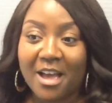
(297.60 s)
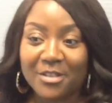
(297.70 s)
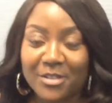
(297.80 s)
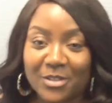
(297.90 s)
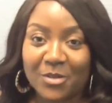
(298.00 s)

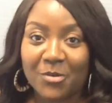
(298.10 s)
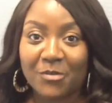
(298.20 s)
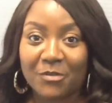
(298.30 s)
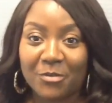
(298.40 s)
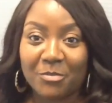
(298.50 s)
So
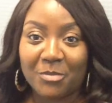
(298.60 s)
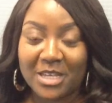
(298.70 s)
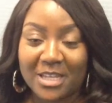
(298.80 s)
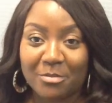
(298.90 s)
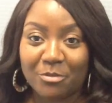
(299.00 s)
for
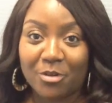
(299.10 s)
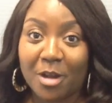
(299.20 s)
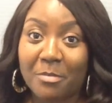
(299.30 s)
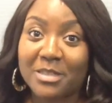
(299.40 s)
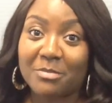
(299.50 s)
me, the
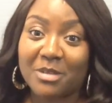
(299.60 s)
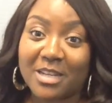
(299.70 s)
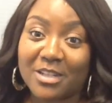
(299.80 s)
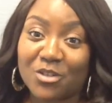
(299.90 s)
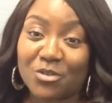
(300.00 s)
program has been
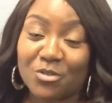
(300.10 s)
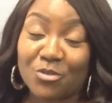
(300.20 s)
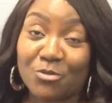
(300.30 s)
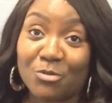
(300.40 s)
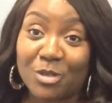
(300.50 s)

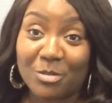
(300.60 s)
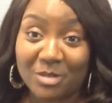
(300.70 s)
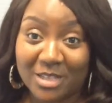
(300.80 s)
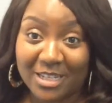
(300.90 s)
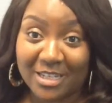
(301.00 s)

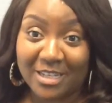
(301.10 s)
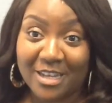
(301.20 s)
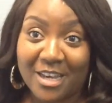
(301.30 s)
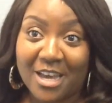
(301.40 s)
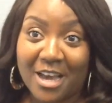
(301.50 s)
extremely
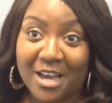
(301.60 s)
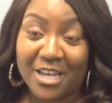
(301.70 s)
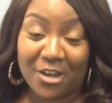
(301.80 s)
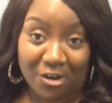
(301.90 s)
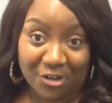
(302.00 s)

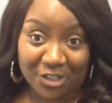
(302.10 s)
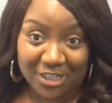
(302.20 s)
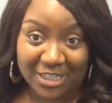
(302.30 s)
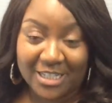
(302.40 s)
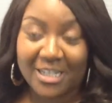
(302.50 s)

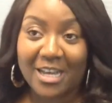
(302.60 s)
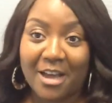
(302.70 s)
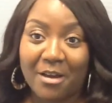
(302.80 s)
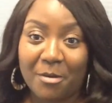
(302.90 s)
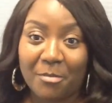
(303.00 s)
encouraging.
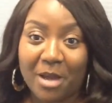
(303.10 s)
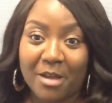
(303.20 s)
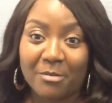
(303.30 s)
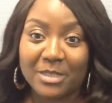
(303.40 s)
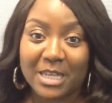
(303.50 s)

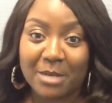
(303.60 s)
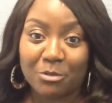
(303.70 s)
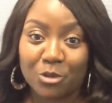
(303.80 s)
I was able